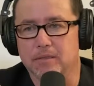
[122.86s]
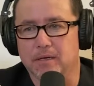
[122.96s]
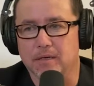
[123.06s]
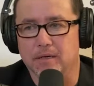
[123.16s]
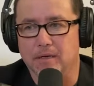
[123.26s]

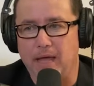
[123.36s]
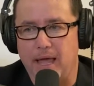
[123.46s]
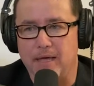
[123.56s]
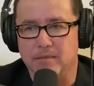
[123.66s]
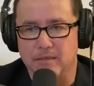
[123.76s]

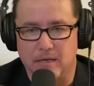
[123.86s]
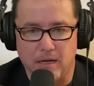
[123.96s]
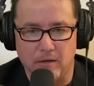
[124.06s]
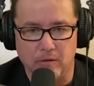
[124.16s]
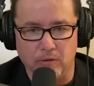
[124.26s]
as
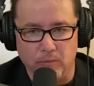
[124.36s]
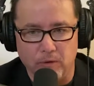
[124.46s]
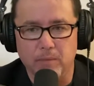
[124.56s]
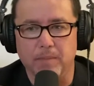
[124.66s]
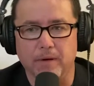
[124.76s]
a
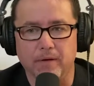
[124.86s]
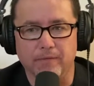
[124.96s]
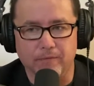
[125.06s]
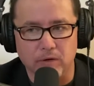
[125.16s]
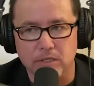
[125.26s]
group,
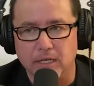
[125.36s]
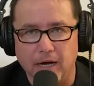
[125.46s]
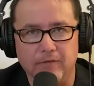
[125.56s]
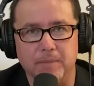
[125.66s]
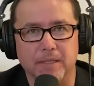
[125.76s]
first
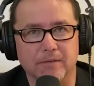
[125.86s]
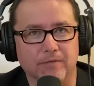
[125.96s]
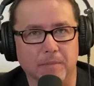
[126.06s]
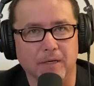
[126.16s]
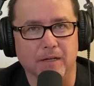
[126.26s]
government
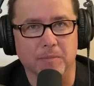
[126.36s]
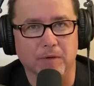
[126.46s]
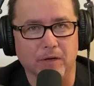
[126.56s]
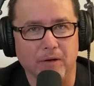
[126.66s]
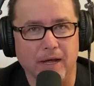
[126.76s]
from
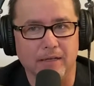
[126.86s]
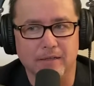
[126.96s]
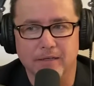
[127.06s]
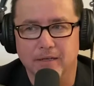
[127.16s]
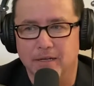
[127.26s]
Cuthbert
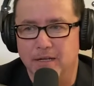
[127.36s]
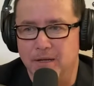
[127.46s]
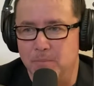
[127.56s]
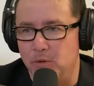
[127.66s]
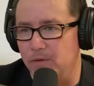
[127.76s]
Grant,
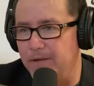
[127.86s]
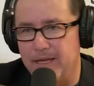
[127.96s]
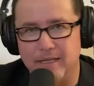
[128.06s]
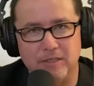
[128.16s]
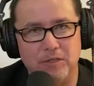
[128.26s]

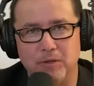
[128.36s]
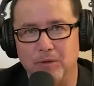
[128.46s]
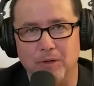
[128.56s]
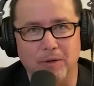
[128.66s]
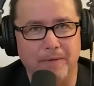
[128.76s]
moving
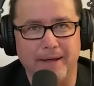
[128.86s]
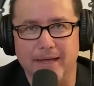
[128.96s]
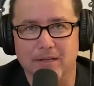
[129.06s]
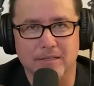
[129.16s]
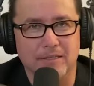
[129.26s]
into Lou
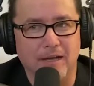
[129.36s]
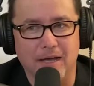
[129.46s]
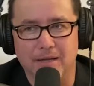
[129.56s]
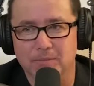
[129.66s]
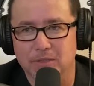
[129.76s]
Riel's
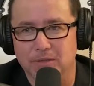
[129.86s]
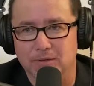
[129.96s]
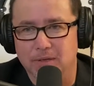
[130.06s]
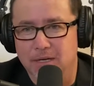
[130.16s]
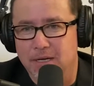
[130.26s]
time,
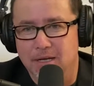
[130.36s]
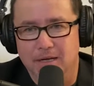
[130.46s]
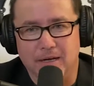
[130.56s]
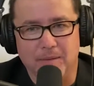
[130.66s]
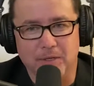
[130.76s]
to
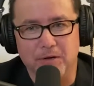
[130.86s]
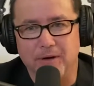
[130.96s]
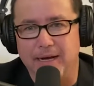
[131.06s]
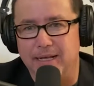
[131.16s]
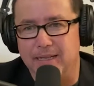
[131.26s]

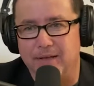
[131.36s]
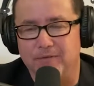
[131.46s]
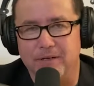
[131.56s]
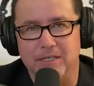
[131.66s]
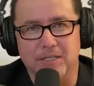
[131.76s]
creating that
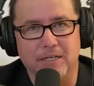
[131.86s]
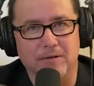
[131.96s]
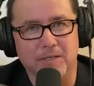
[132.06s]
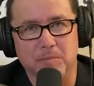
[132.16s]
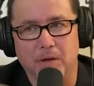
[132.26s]

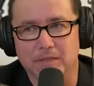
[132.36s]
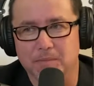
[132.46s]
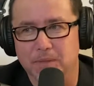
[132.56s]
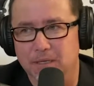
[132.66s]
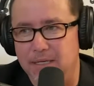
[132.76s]
fiduciary
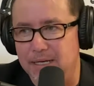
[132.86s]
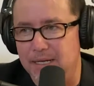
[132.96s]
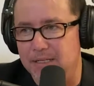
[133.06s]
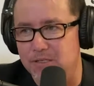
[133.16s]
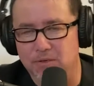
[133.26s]

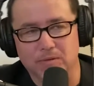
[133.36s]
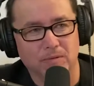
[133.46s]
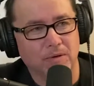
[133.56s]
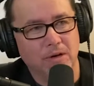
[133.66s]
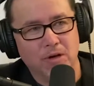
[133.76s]
responsibility,
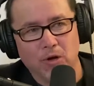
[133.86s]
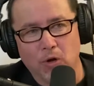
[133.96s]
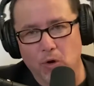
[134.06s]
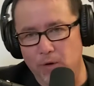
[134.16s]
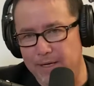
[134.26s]
to
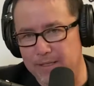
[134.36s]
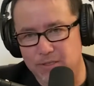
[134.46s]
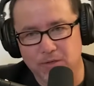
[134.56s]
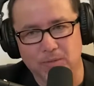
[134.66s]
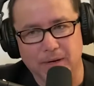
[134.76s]
going
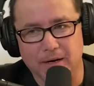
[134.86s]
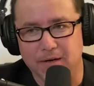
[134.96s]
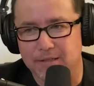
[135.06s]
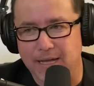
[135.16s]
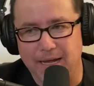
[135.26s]
to
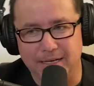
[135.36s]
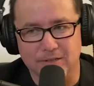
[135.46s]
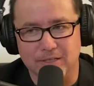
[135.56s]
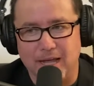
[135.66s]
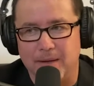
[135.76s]
where
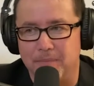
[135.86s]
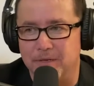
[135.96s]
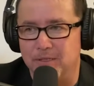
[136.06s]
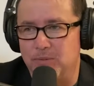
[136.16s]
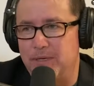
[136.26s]
Daniels
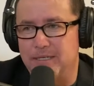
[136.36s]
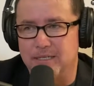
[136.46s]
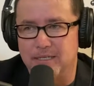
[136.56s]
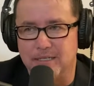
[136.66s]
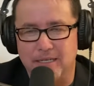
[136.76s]
happened in
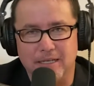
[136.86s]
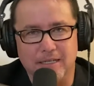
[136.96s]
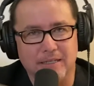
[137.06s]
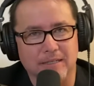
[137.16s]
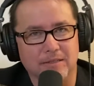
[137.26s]

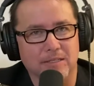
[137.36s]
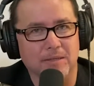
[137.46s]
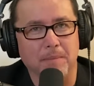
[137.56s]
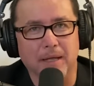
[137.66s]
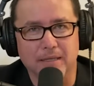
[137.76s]
2016 and
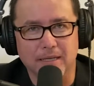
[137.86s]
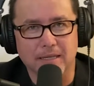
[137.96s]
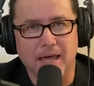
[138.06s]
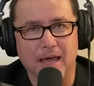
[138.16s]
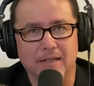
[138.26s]

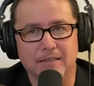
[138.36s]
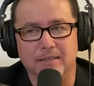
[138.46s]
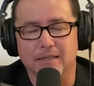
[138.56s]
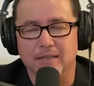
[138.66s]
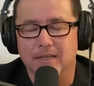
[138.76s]
cementing that,
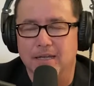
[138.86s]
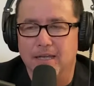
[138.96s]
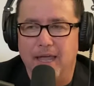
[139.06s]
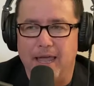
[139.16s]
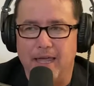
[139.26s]
and
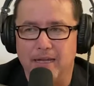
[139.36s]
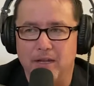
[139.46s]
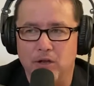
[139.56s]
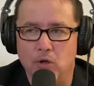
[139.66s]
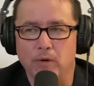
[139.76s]

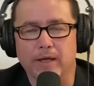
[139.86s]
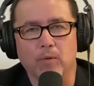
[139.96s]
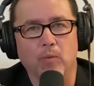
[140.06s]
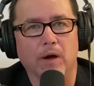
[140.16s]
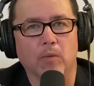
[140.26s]

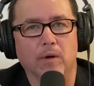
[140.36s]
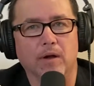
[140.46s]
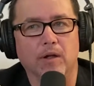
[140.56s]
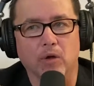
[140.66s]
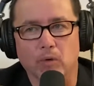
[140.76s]
knowing where we're
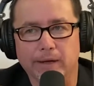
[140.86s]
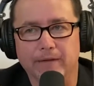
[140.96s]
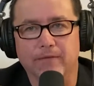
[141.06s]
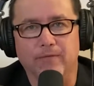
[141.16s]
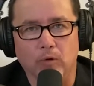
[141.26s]

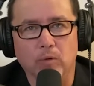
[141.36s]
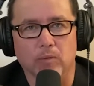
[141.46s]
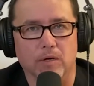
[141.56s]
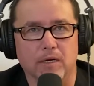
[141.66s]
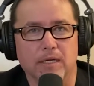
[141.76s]
going
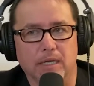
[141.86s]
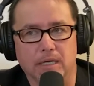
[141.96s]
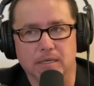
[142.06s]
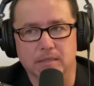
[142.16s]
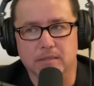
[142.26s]
forward
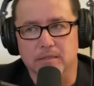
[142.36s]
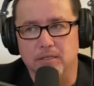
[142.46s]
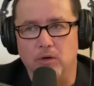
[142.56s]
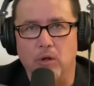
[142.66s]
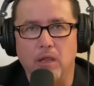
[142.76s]
is,
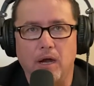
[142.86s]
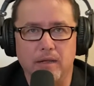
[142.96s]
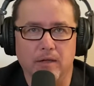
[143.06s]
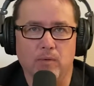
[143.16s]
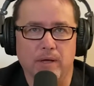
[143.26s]
a lot
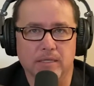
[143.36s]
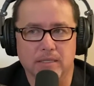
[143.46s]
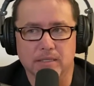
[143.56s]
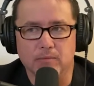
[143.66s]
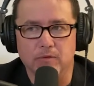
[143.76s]
of the
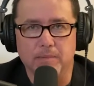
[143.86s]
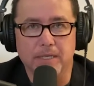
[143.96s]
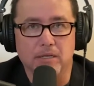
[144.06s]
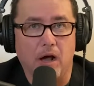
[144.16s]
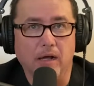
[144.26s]
questions I will be
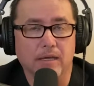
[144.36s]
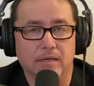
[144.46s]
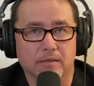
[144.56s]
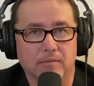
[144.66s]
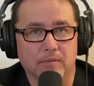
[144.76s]

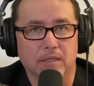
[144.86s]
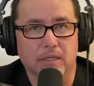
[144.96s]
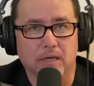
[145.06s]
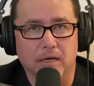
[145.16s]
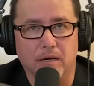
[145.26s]
talking with
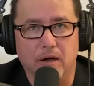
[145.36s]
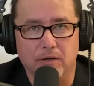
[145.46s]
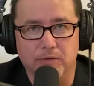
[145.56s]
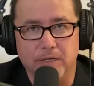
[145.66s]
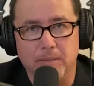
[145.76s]

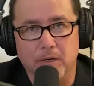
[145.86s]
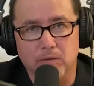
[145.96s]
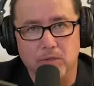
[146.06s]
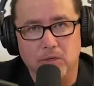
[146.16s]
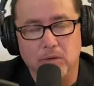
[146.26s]
Audrey
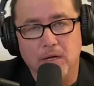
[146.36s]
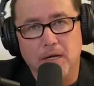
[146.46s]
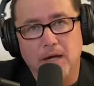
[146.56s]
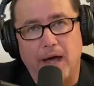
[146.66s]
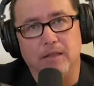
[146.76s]
about. So
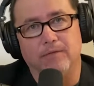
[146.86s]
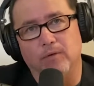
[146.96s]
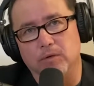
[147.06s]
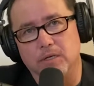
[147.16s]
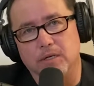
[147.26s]
I look
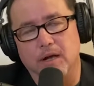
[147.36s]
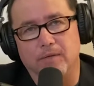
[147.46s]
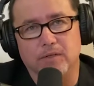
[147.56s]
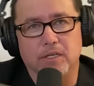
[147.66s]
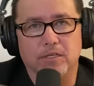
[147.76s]
forward to the
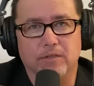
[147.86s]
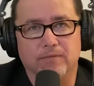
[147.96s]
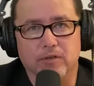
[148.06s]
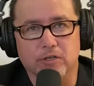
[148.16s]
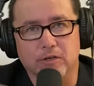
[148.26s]
conversation
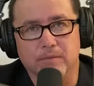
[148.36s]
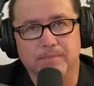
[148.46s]
for sure.